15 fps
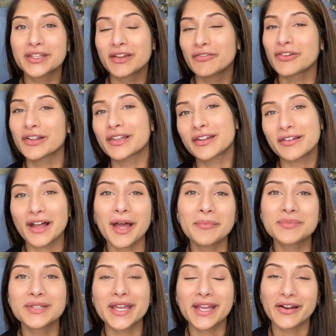give you a little
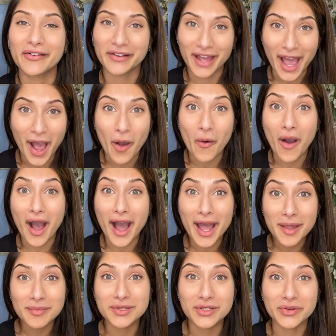update on how
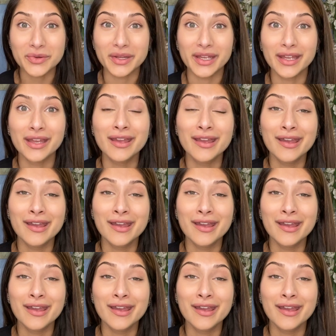I'm doing